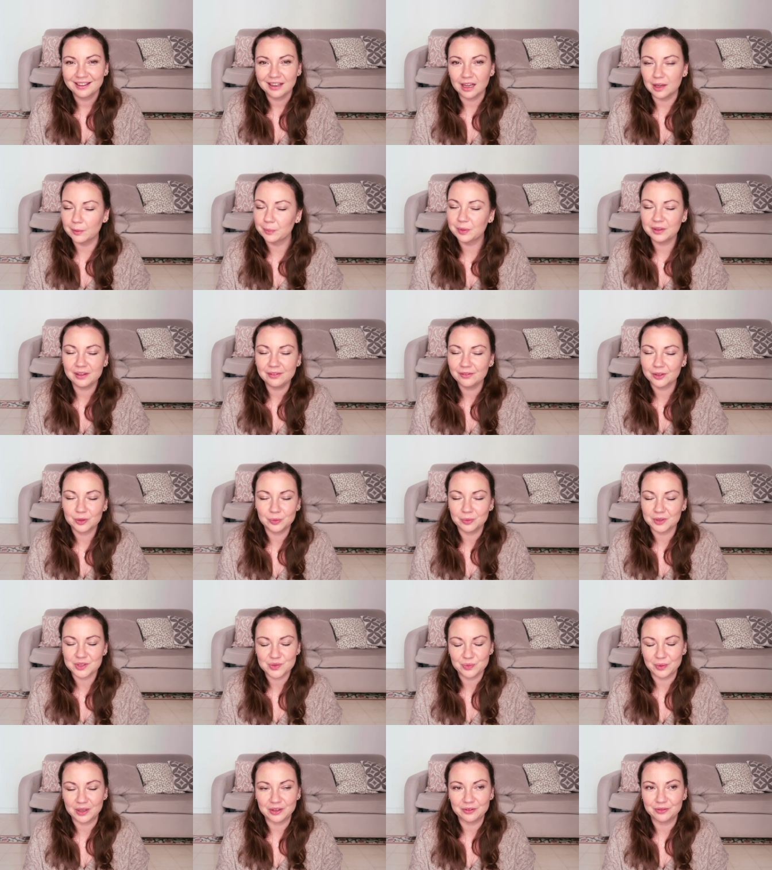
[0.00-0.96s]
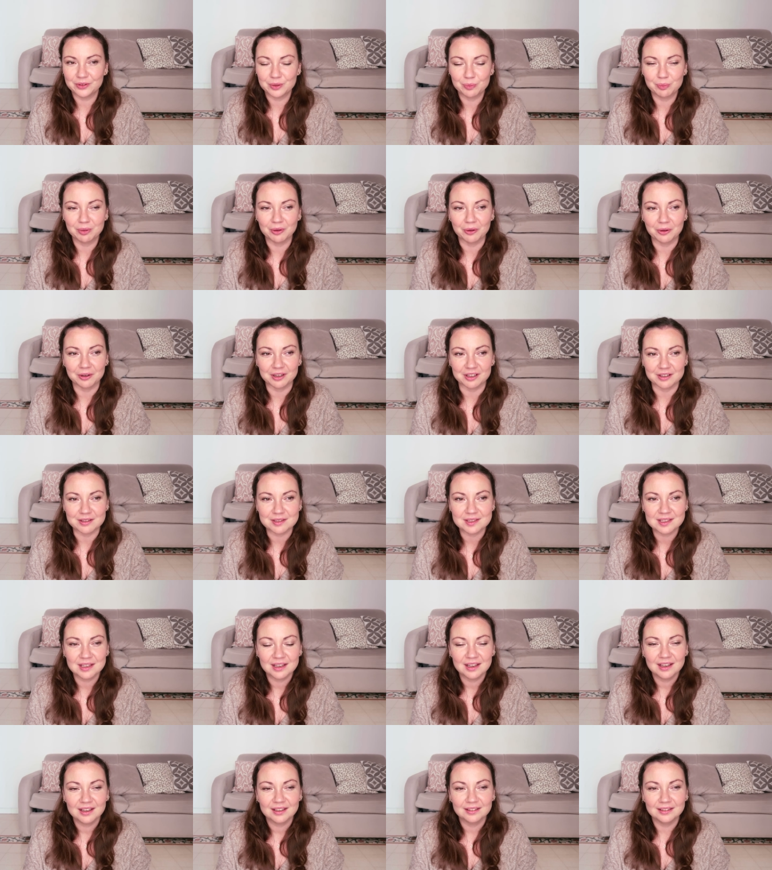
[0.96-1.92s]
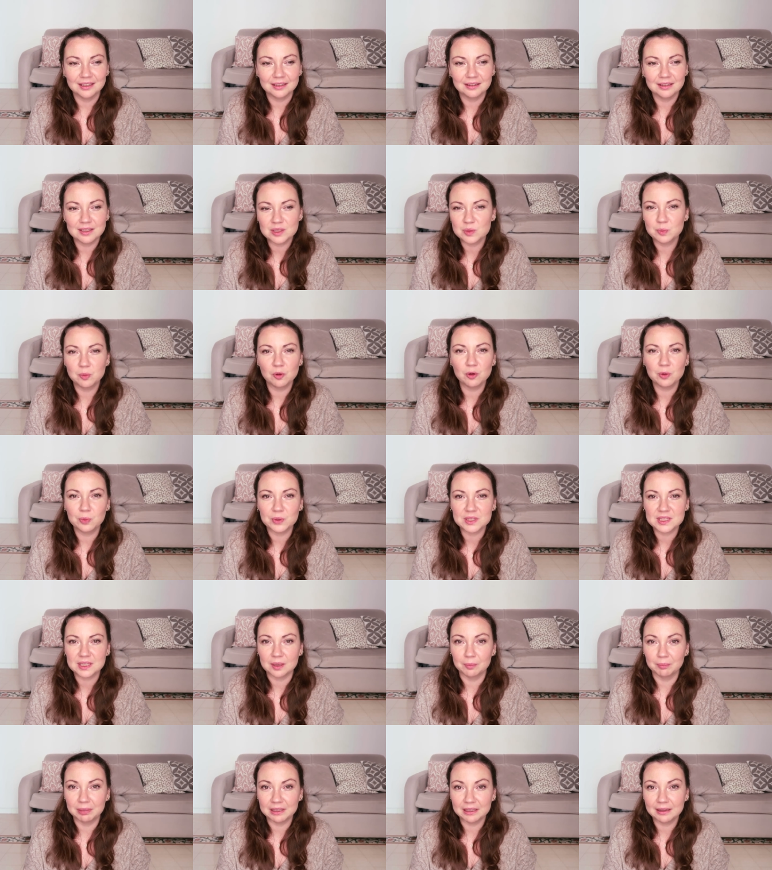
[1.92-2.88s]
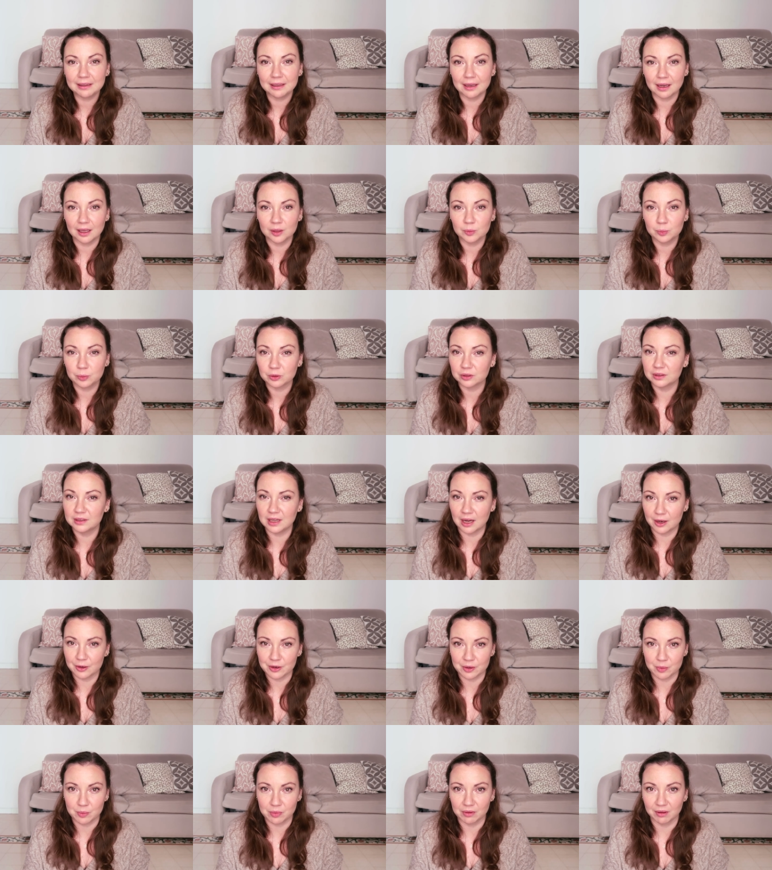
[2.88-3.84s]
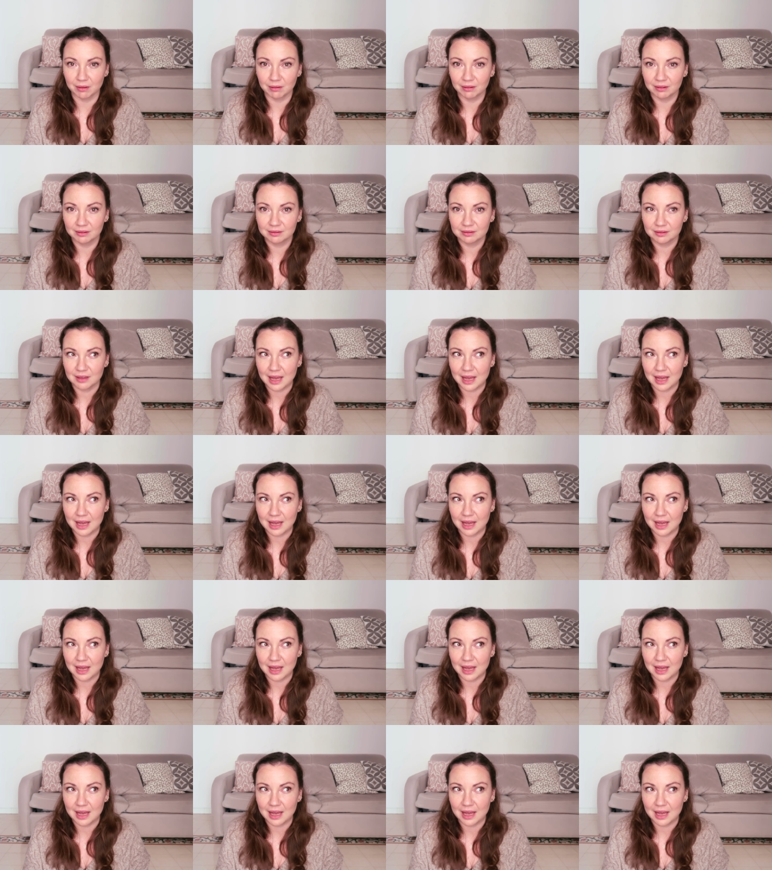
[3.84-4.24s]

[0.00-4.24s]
I believe it was one of the bloggers that this book was completely unputdownable.